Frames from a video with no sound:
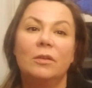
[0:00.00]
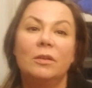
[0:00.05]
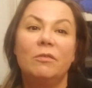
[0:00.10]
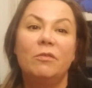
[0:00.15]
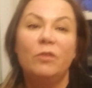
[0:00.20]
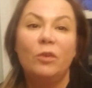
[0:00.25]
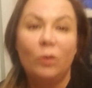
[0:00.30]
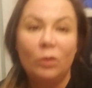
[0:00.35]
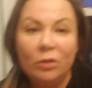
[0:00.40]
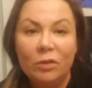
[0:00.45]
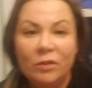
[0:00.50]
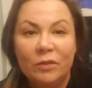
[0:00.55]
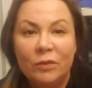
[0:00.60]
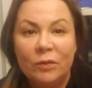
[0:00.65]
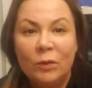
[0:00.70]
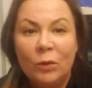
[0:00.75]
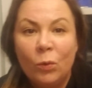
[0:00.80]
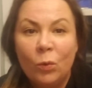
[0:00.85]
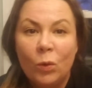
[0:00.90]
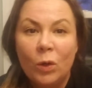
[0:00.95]
the first
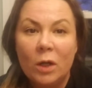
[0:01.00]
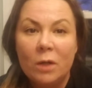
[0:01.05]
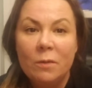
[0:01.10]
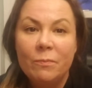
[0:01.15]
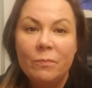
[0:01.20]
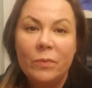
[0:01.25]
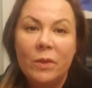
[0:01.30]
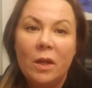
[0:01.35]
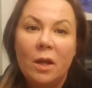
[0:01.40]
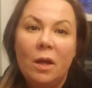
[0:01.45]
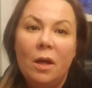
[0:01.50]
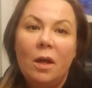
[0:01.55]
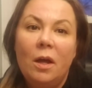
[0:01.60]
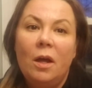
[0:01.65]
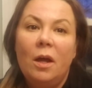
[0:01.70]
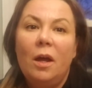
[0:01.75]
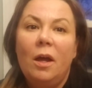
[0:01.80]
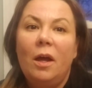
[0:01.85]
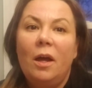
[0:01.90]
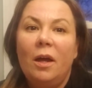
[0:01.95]
floor,
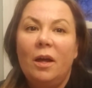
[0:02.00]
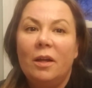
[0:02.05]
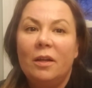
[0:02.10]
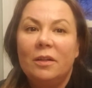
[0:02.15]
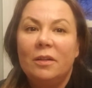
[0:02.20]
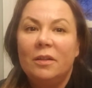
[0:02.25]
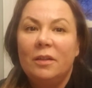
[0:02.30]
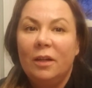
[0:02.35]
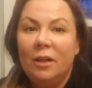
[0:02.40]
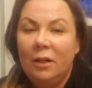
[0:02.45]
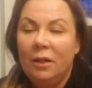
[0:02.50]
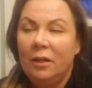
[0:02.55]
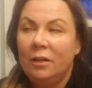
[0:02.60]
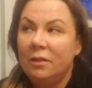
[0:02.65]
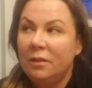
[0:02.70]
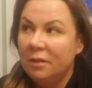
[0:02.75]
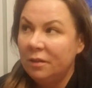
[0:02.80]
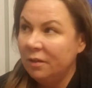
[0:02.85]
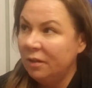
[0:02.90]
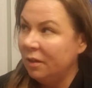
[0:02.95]
and
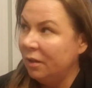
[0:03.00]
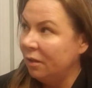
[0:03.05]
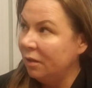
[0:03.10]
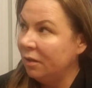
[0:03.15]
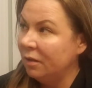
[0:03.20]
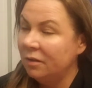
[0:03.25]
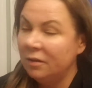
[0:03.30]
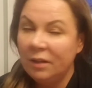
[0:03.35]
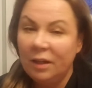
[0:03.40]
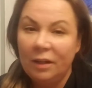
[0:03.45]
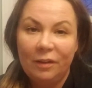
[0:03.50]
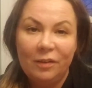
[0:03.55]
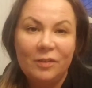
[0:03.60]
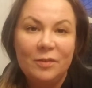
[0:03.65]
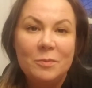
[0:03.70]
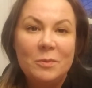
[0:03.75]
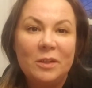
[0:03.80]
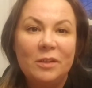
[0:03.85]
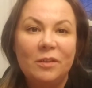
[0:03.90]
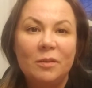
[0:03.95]
tenant texted
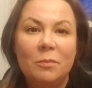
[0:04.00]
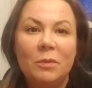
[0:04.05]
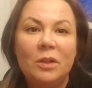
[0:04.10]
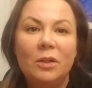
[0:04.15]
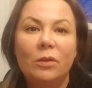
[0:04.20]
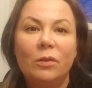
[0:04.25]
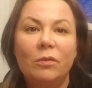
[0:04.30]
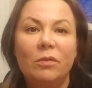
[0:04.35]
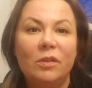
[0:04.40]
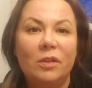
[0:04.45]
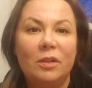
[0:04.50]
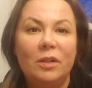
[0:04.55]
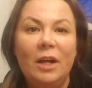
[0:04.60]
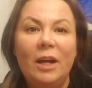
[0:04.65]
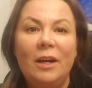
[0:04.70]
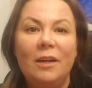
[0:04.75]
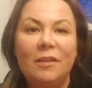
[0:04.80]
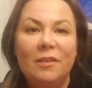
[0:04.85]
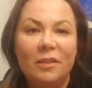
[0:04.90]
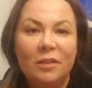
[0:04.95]
me in the middle of the
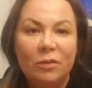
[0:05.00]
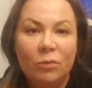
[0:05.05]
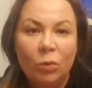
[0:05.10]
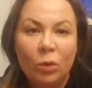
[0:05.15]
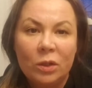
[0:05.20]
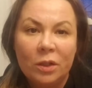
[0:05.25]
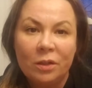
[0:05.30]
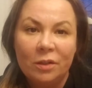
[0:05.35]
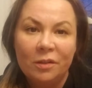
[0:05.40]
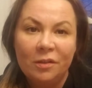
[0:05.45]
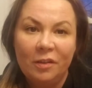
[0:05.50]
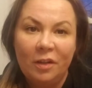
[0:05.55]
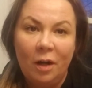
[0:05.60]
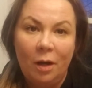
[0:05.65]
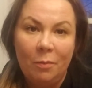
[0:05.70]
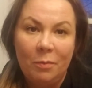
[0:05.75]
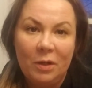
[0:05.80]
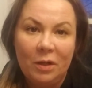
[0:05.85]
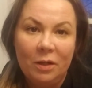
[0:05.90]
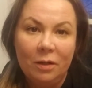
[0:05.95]
night that water is
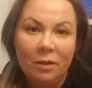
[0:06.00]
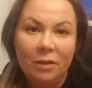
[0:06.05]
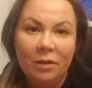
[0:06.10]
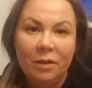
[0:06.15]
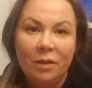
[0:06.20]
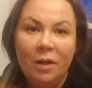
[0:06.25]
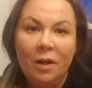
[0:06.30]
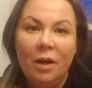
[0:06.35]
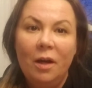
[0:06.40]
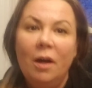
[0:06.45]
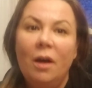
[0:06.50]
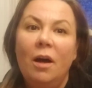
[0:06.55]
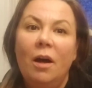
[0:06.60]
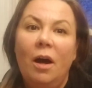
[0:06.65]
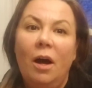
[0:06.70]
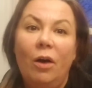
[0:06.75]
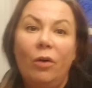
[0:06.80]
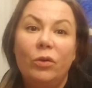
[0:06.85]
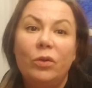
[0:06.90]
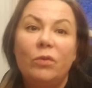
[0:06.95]
coming
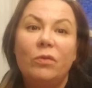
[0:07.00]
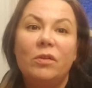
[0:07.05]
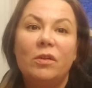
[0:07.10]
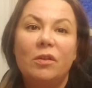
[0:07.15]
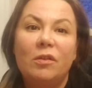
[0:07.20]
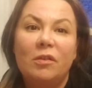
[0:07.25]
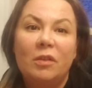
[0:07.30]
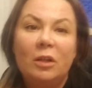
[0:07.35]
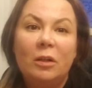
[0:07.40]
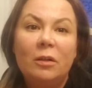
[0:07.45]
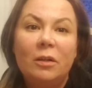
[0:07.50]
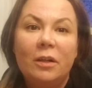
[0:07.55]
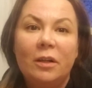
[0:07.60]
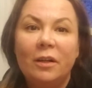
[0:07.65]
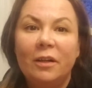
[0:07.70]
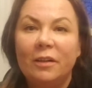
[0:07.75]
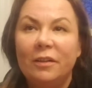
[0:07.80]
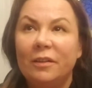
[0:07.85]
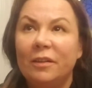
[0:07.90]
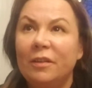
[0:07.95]
out of the ceiling,
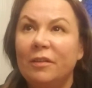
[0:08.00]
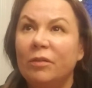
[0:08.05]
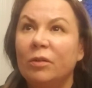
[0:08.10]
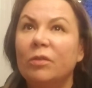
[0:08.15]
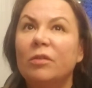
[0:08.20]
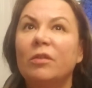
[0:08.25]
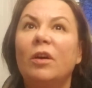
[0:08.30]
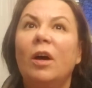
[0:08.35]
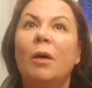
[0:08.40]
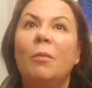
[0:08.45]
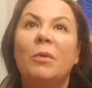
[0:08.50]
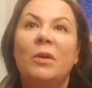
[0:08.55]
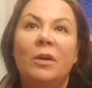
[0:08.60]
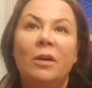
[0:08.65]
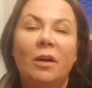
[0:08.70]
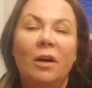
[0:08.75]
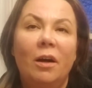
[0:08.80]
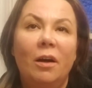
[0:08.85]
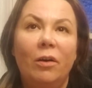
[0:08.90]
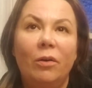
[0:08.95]
and it was coming
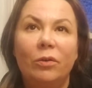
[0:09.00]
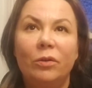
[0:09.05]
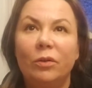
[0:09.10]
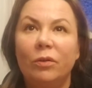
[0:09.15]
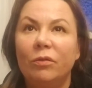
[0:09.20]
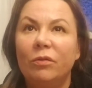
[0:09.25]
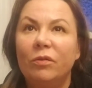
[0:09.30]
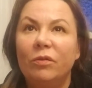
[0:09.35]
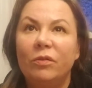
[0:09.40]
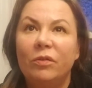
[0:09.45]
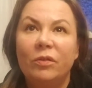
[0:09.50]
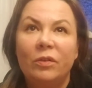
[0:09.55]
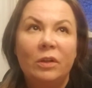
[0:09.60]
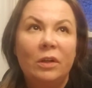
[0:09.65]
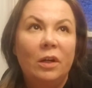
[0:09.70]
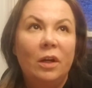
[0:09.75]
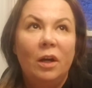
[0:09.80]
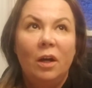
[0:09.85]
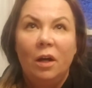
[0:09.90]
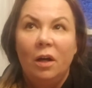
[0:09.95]
out of
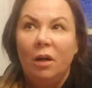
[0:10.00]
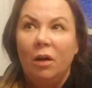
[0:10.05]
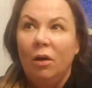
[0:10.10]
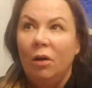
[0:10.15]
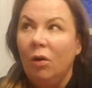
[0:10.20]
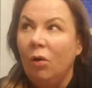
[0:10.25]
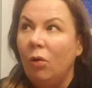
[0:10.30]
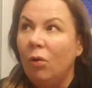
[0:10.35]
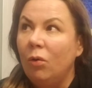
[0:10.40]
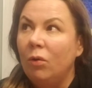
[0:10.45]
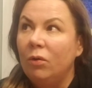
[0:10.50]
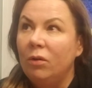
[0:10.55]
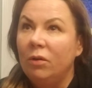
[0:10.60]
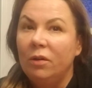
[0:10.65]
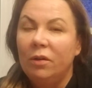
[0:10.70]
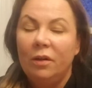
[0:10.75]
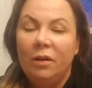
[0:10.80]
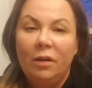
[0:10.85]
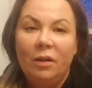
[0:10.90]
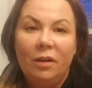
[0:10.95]

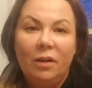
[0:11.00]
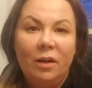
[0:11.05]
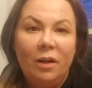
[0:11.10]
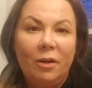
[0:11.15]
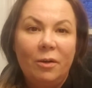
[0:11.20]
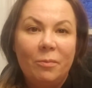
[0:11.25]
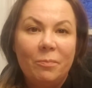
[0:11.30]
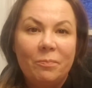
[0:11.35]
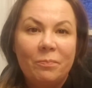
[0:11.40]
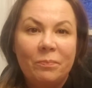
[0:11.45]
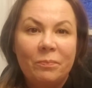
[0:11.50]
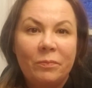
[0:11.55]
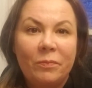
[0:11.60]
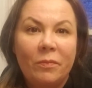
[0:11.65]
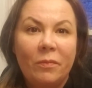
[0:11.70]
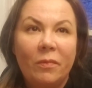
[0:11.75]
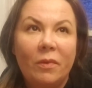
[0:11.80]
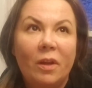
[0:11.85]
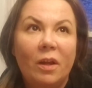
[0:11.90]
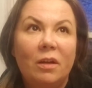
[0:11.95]
all
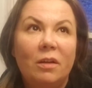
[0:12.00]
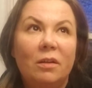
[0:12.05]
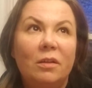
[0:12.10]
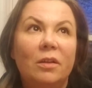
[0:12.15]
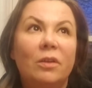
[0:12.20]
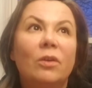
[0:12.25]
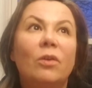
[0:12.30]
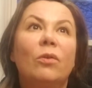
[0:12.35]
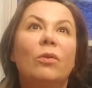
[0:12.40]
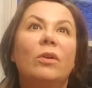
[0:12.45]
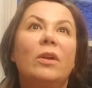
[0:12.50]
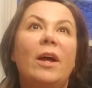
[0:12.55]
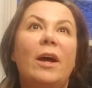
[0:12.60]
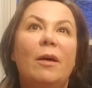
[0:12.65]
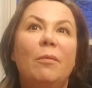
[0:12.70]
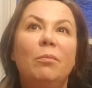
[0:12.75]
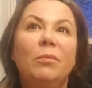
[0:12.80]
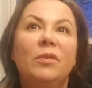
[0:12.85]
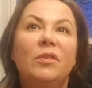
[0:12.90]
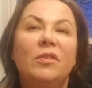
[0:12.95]

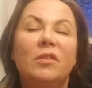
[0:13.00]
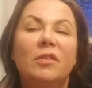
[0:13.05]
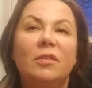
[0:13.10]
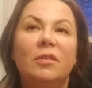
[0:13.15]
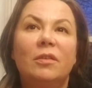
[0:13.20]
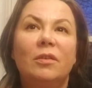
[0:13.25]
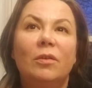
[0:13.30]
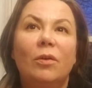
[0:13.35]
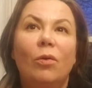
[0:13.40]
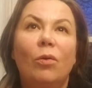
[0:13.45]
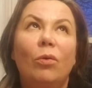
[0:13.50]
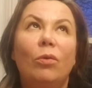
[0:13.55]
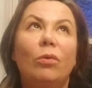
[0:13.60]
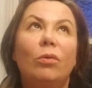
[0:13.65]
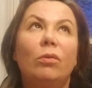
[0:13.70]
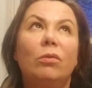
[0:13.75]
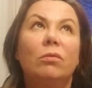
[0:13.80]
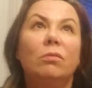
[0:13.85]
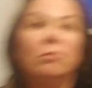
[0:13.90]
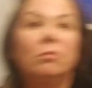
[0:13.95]
lamps,
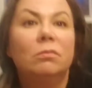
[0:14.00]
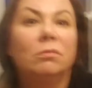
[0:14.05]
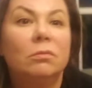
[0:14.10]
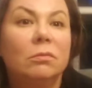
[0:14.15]
all